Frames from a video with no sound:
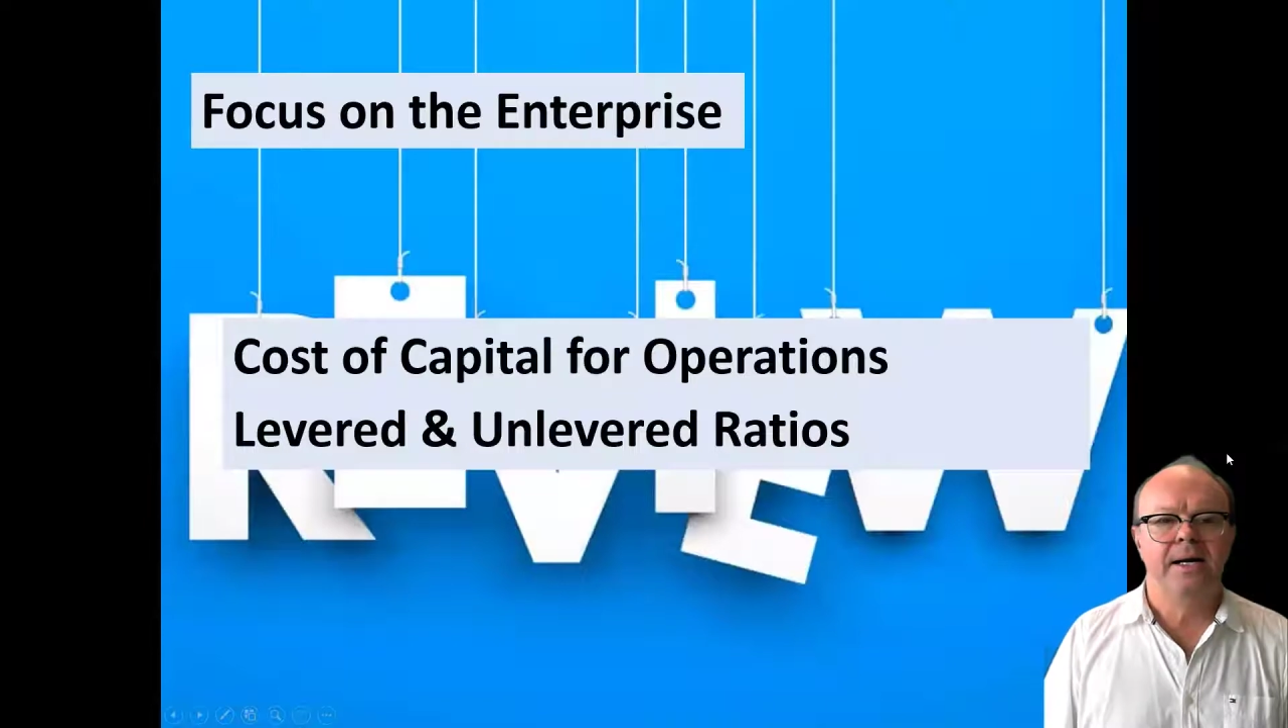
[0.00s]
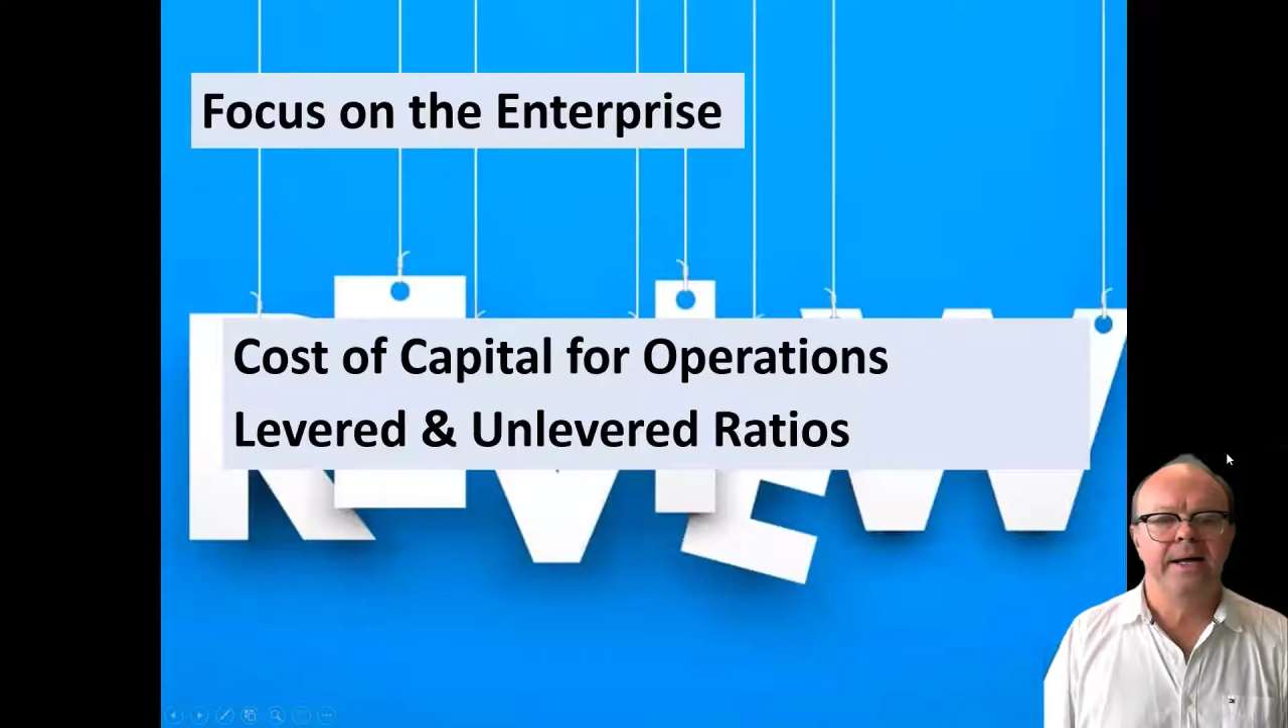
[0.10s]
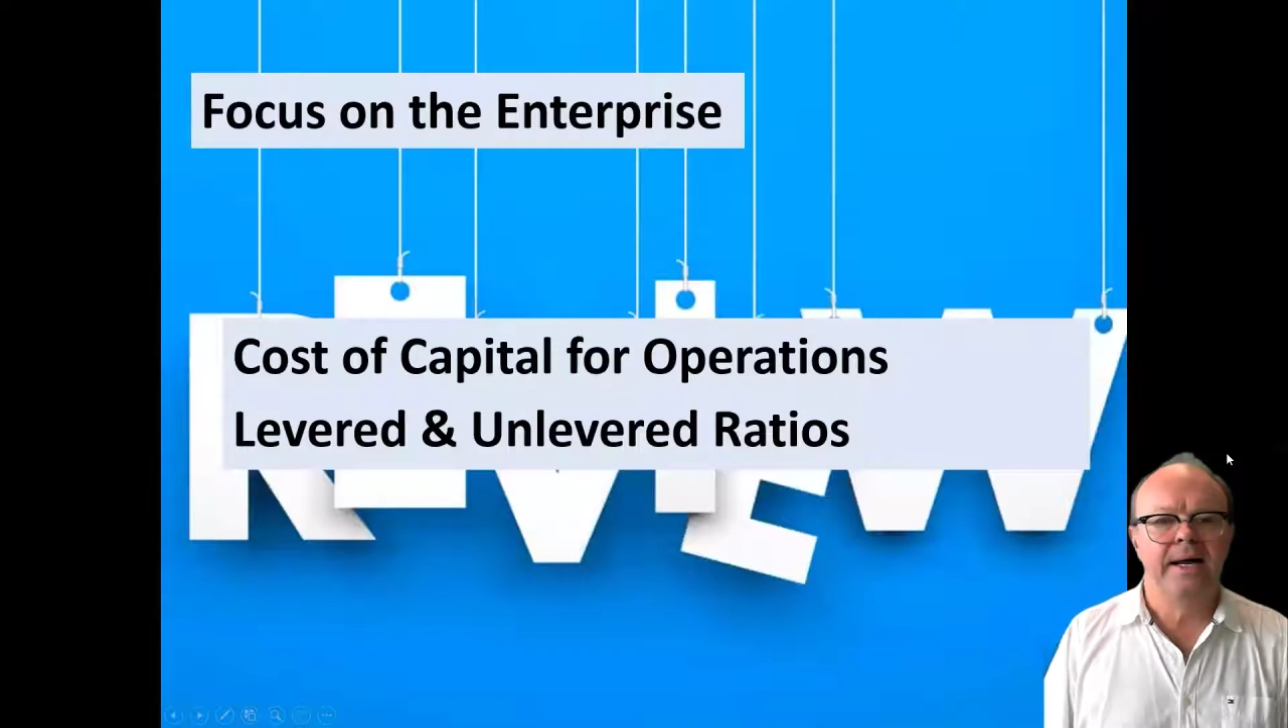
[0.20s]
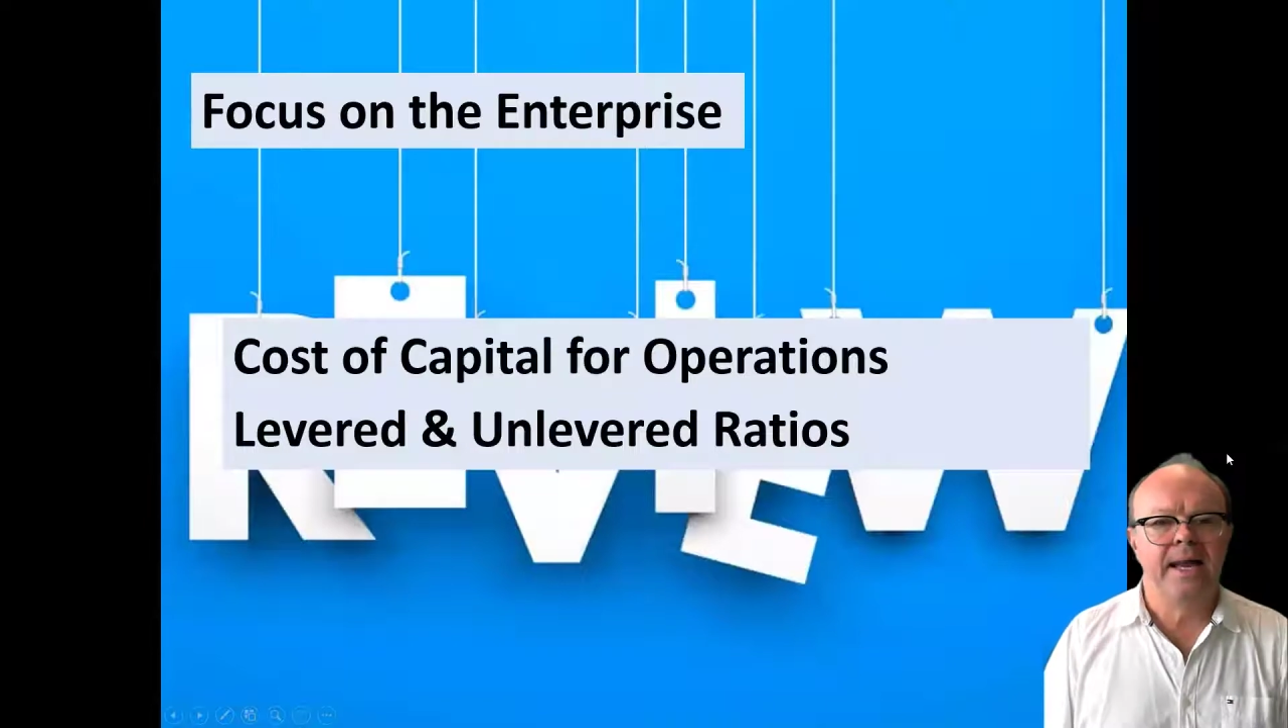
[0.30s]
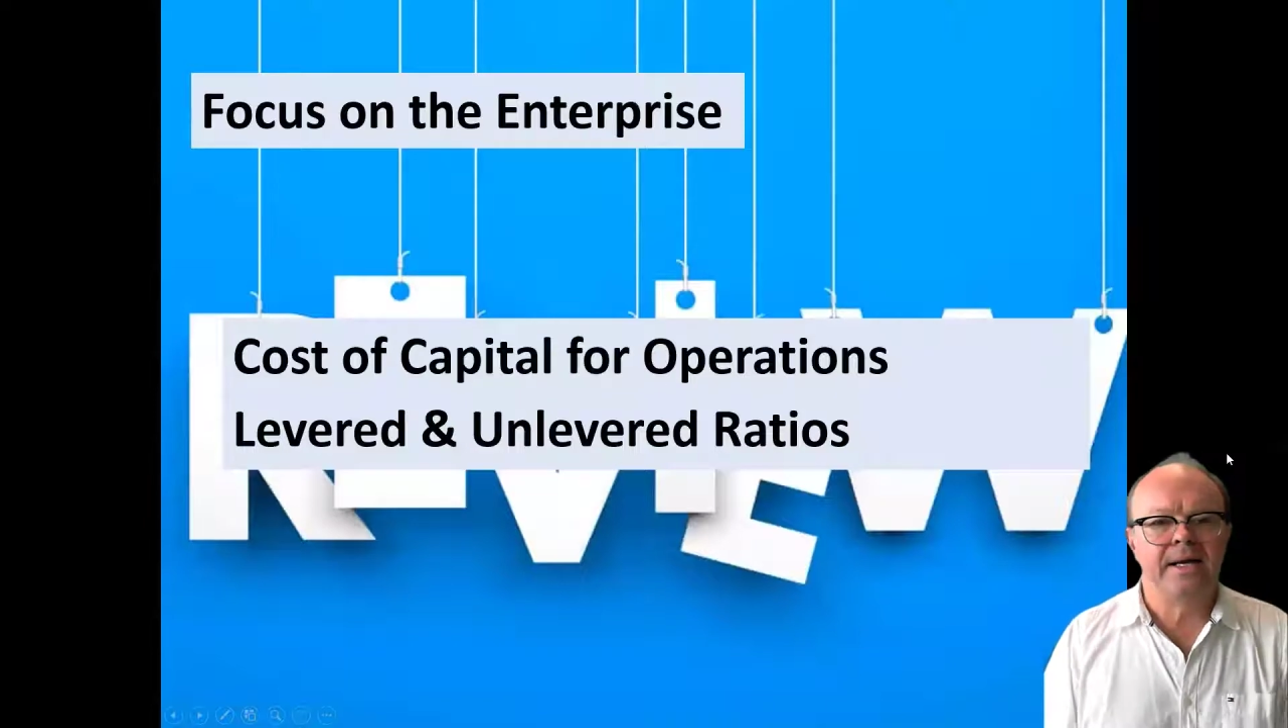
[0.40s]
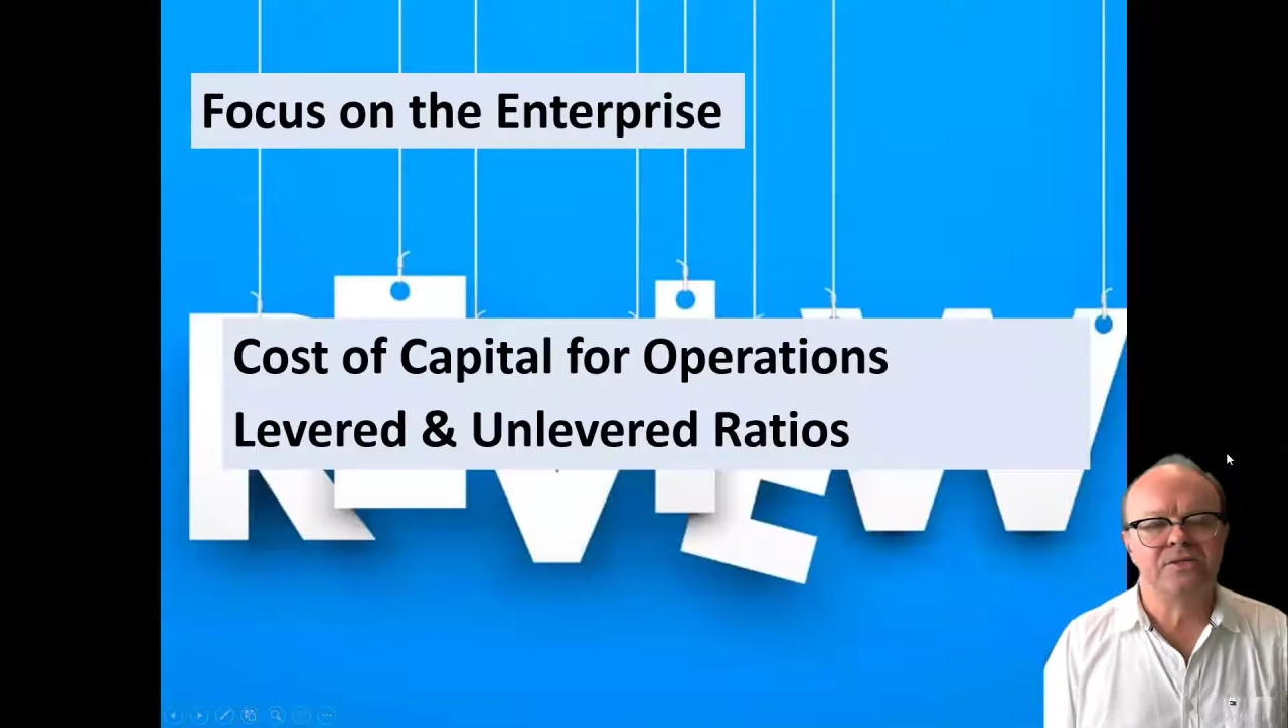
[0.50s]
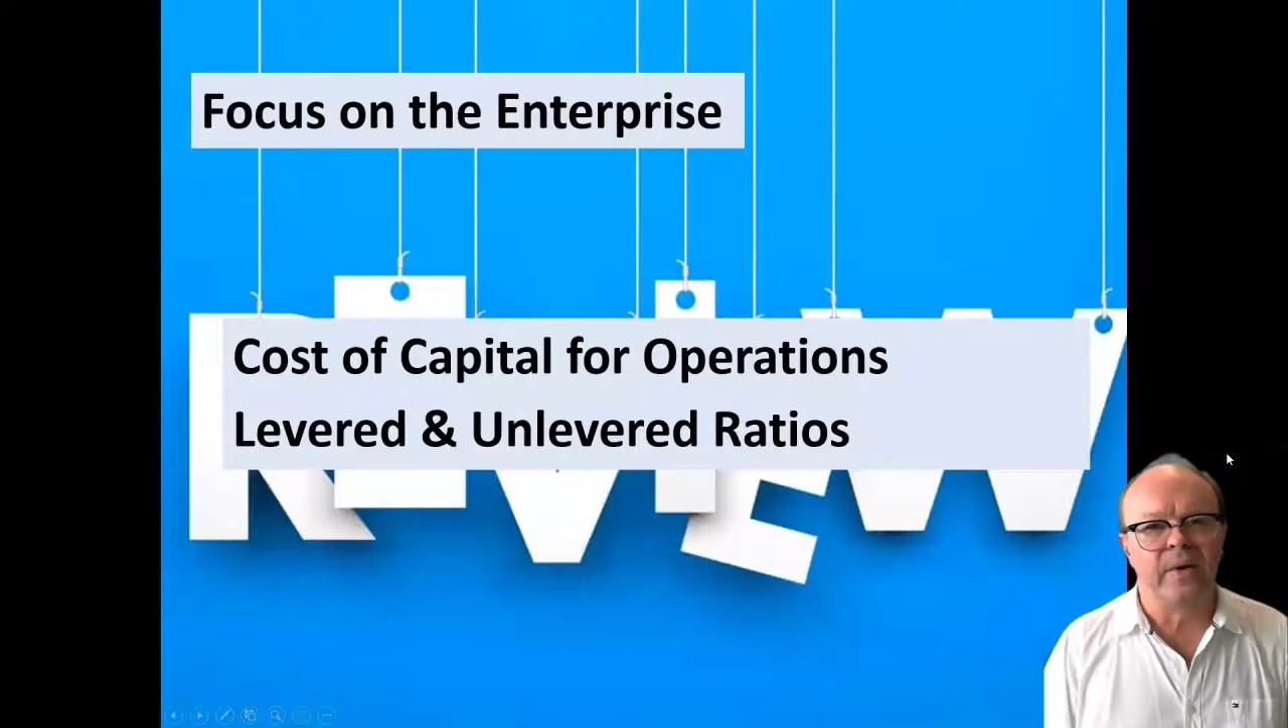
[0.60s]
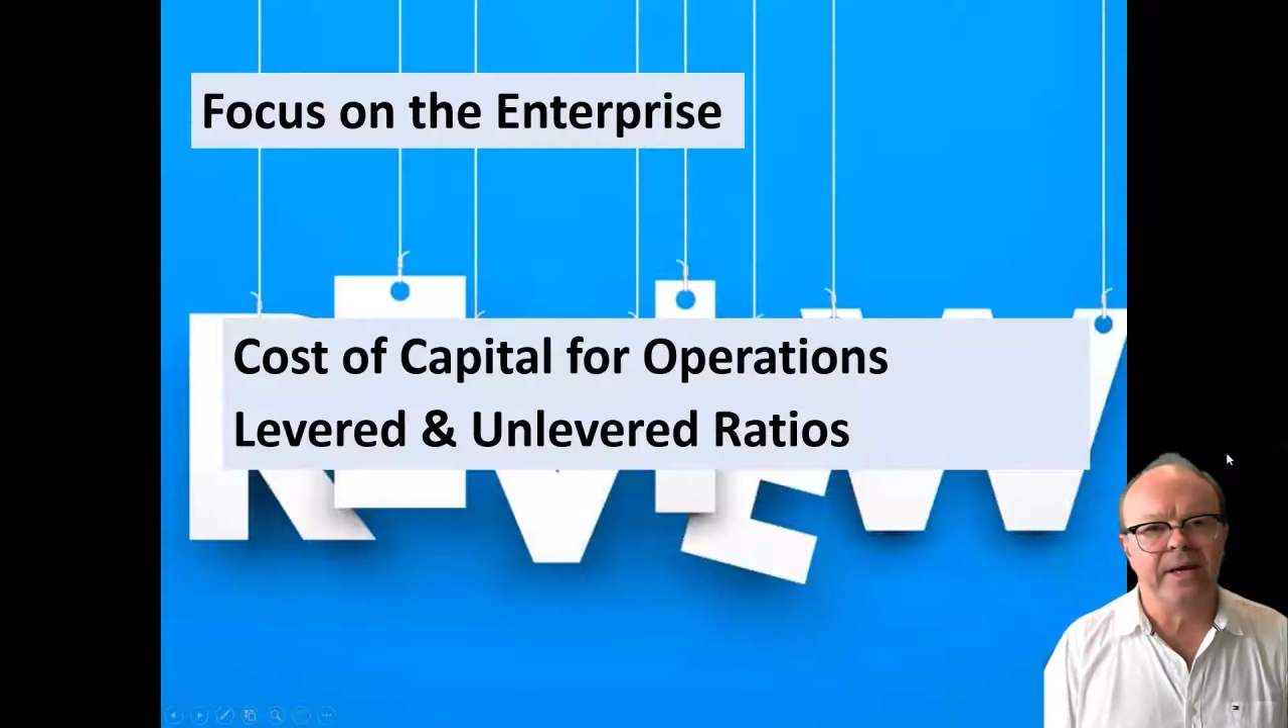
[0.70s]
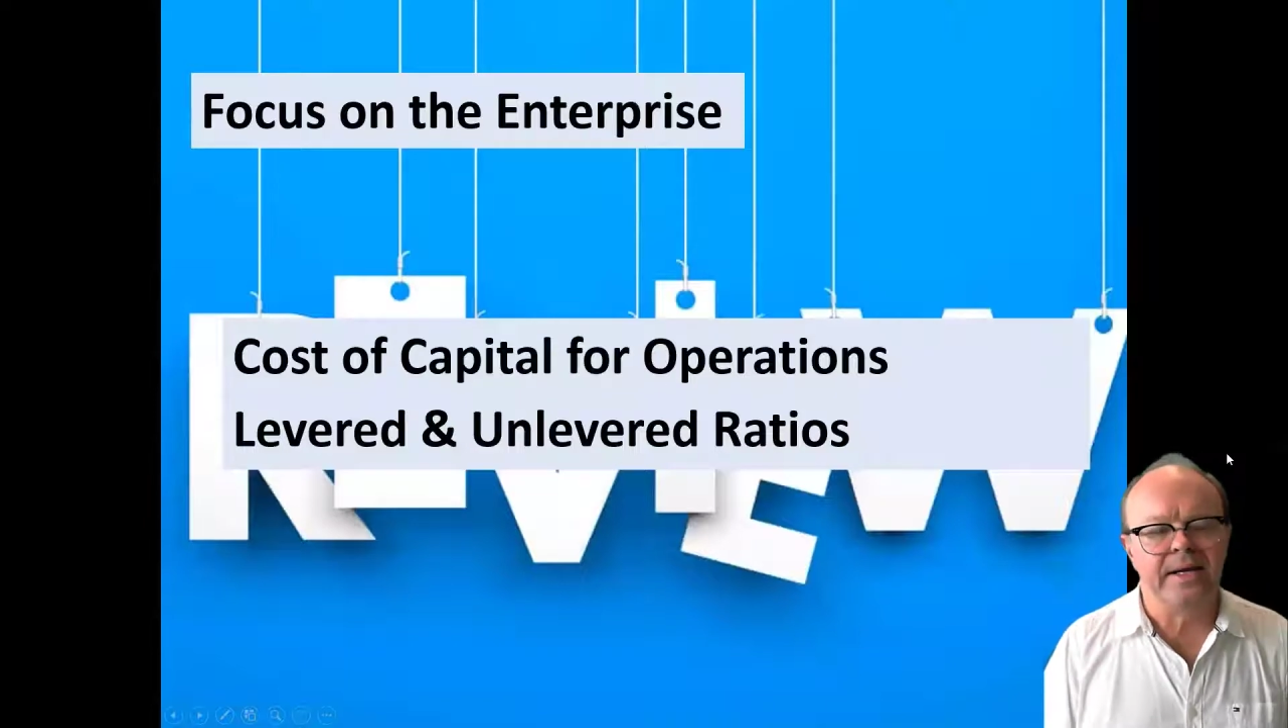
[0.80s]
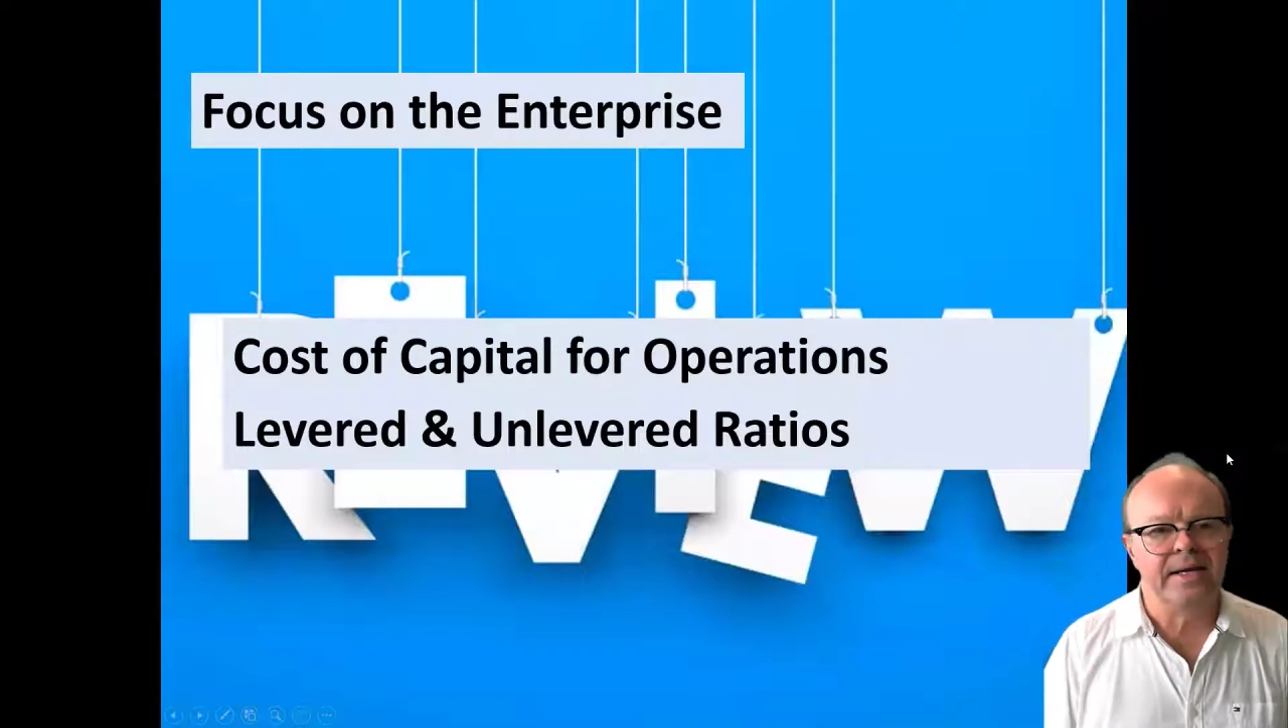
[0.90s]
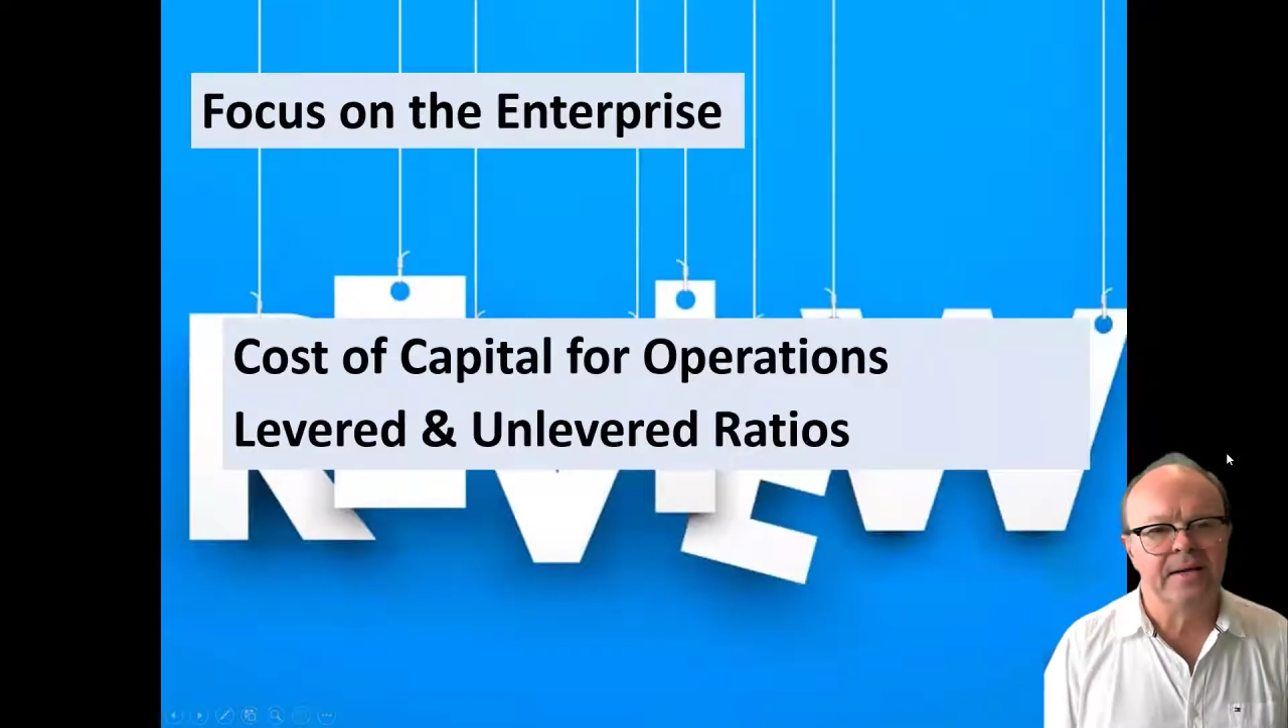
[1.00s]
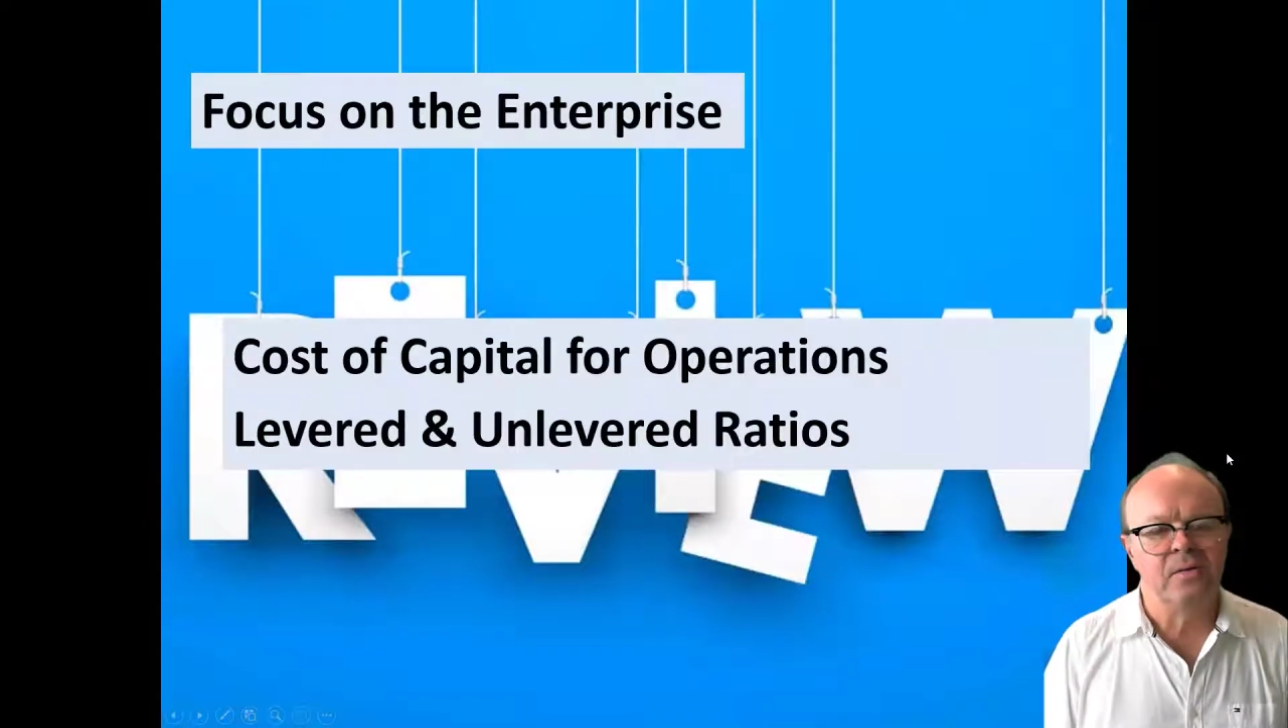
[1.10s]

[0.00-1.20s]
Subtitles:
Now, last week,